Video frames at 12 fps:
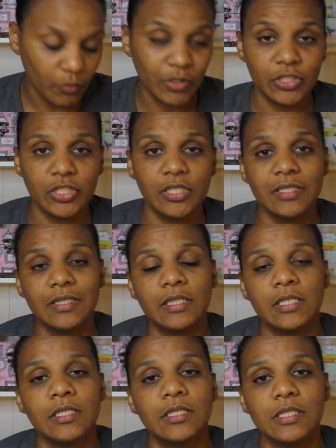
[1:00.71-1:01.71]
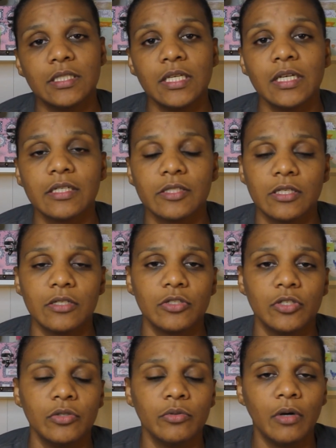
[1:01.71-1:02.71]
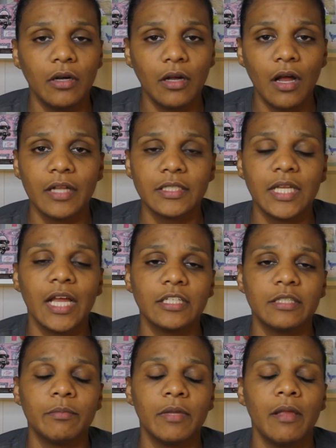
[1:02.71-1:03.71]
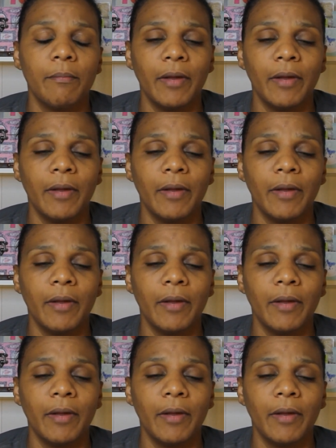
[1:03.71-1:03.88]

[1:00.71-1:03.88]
which is the 6th, to contact me